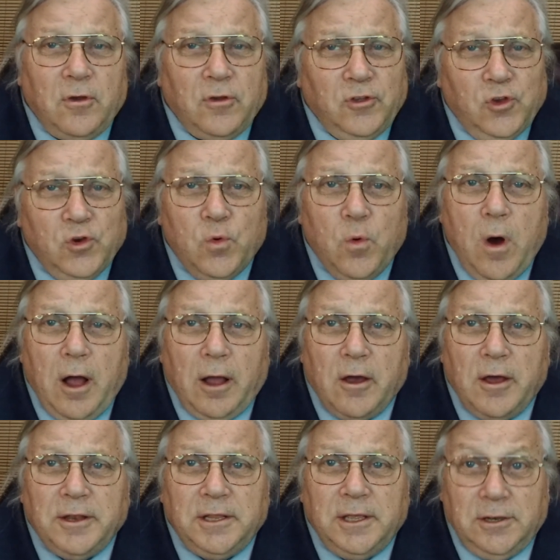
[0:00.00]
You walk
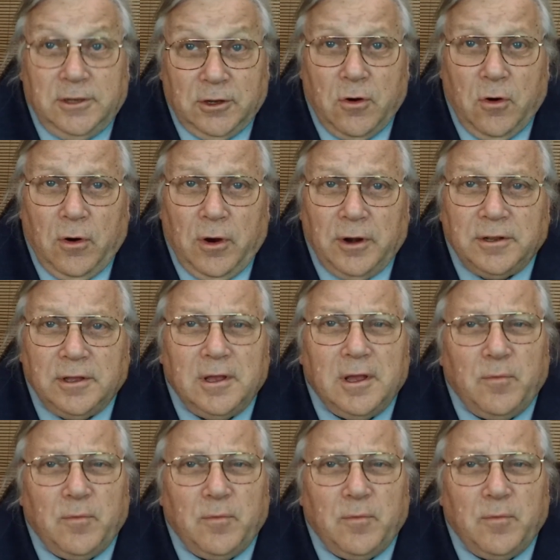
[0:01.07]
into court,